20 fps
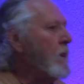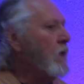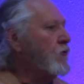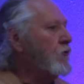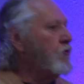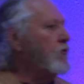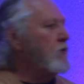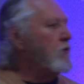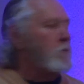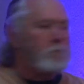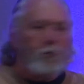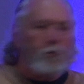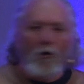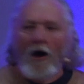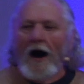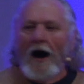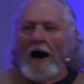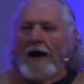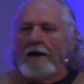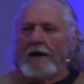to the
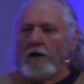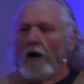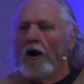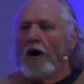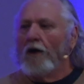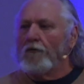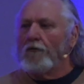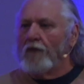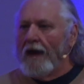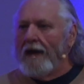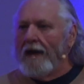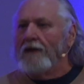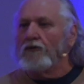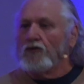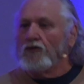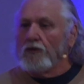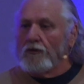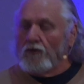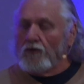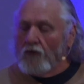bride of
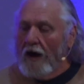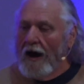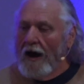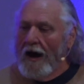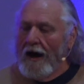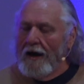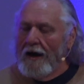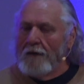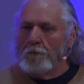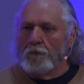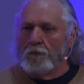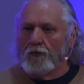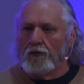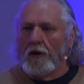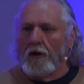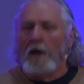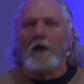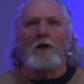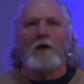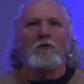ancient times
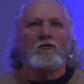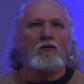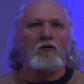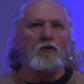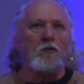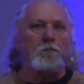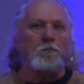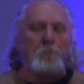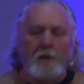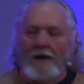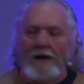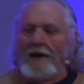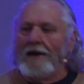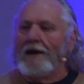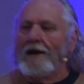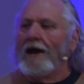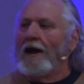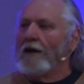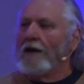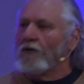to
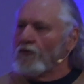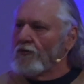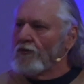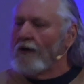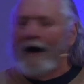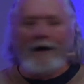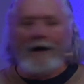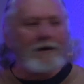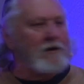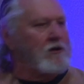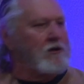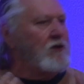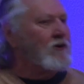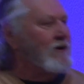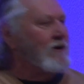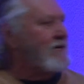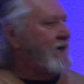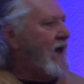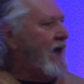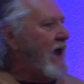be excited. You're
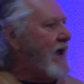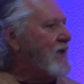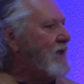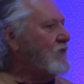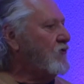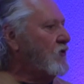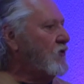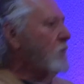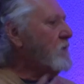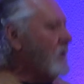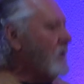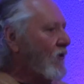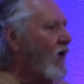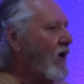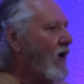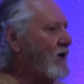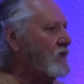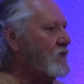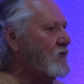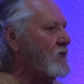engaged, you
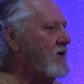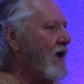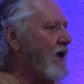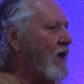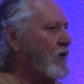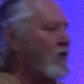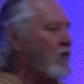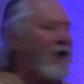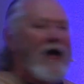belong to another,